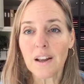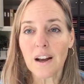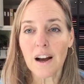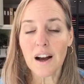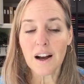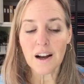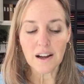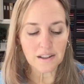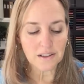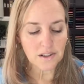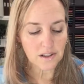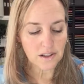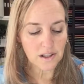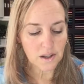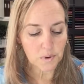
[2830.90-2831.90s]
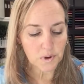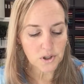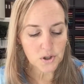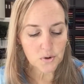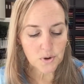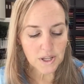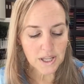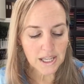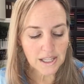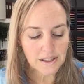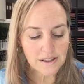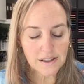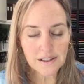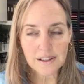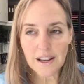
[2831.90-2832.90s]
there were 2
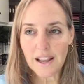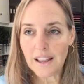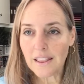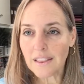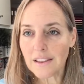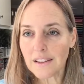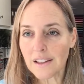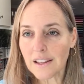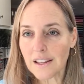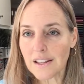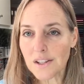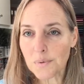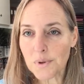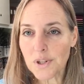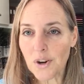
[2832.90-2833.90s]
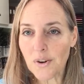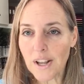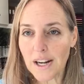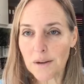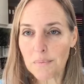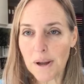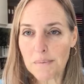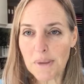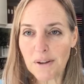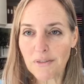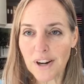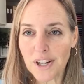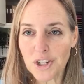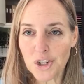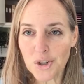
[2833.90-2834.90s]
kits, and the kits were donated by my
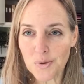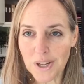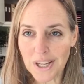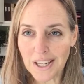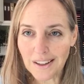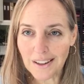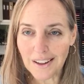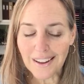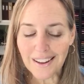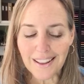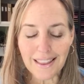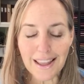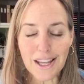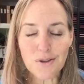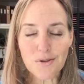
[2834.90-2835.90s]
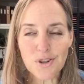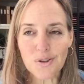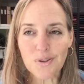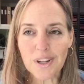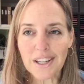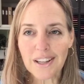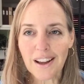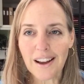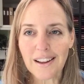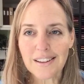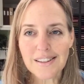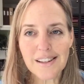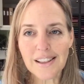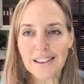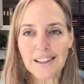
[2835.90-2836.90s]
friend Judy. Thank you, Judy. I
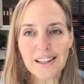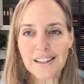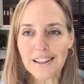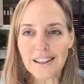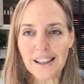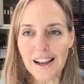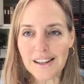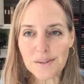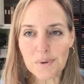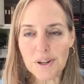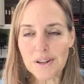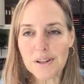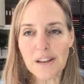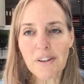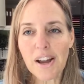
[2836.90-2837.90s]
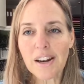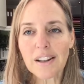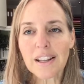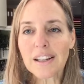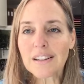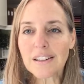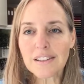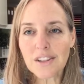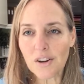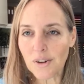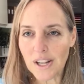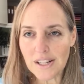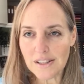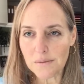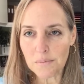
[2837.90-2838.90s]
said Linda last week because I've had Linda
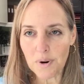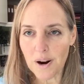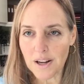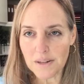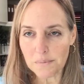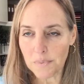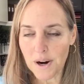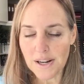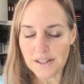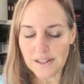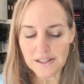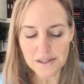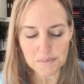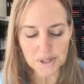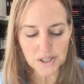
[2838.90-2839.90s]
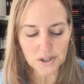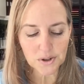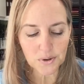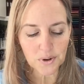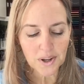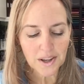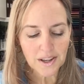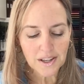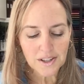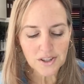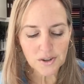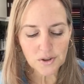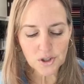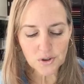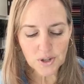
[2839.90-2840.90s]
donate some prizes to me too.
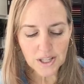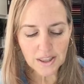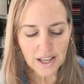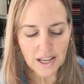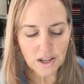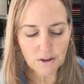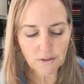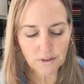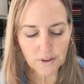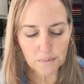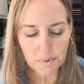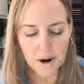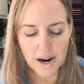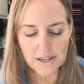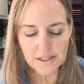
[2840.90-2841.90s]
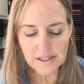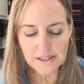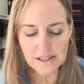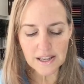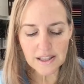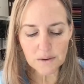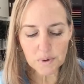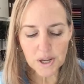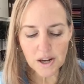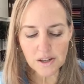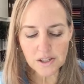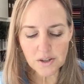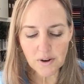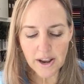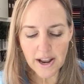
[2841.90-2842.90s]
So Judy, thank you for the prizes. And then we
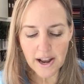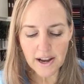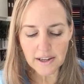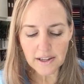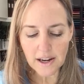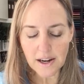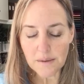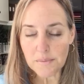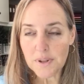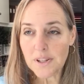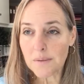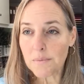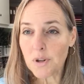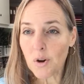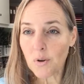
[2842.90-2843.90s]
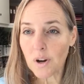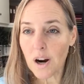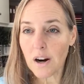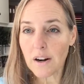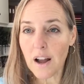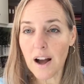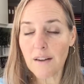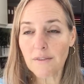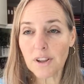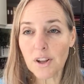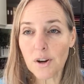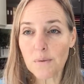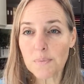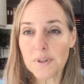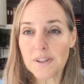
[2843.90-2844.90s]
also had some note card
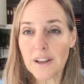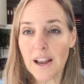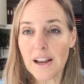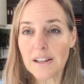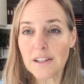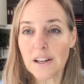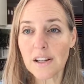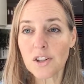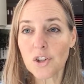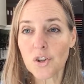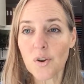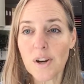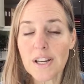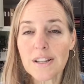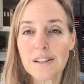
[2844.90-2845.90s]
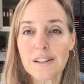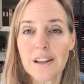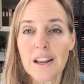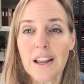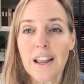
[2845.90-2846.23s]
envelopes as a choice.